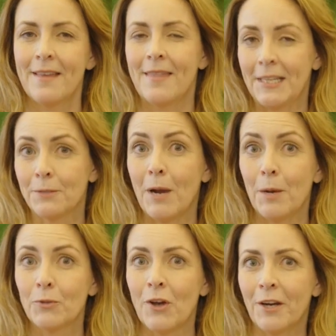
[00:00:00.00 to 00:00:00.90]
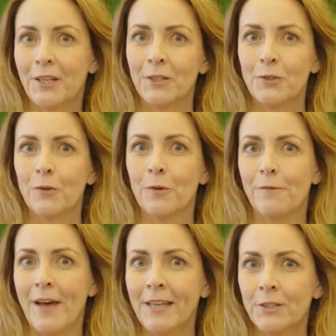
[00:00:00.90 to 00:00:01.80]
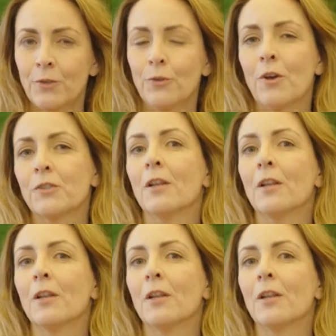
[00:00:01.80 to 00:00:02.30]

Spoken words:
That's why I'm talking to a vet who knows